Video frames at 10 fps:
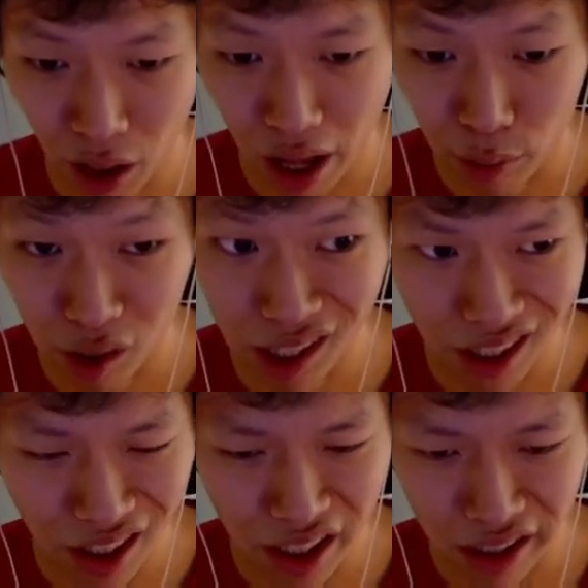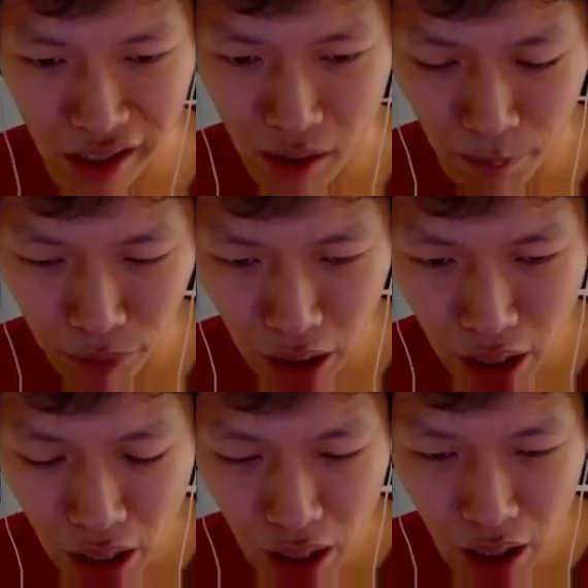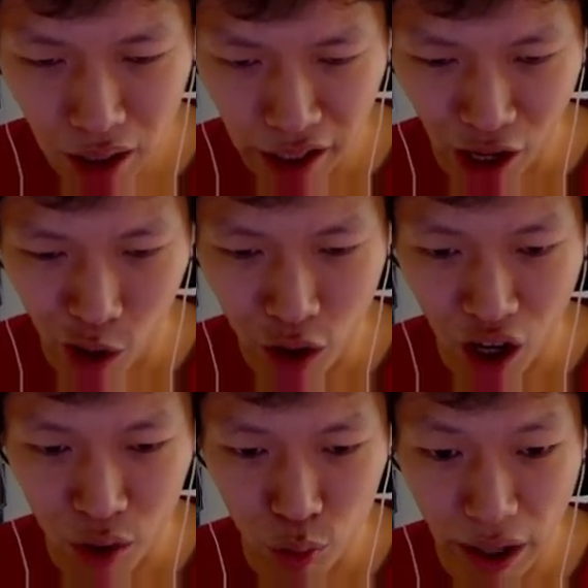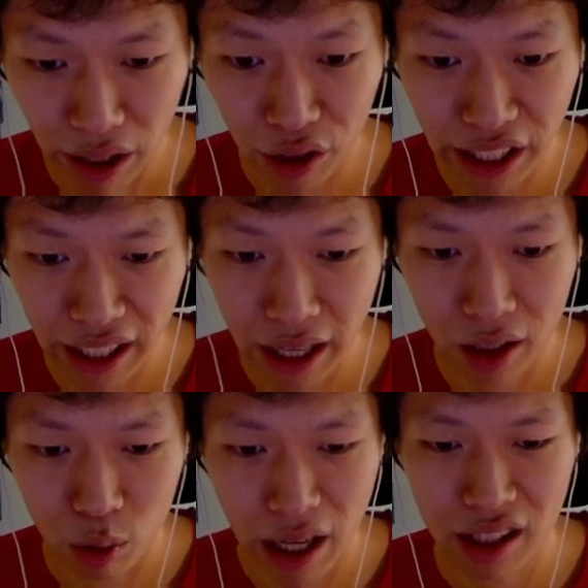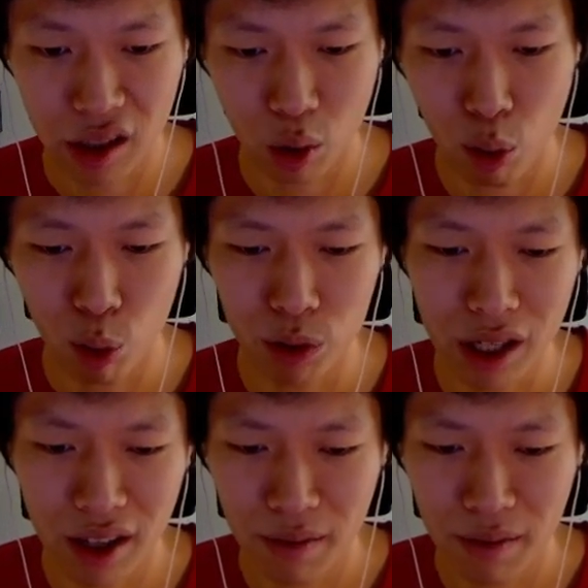lot of resistances. Yellow card rarely grants gold,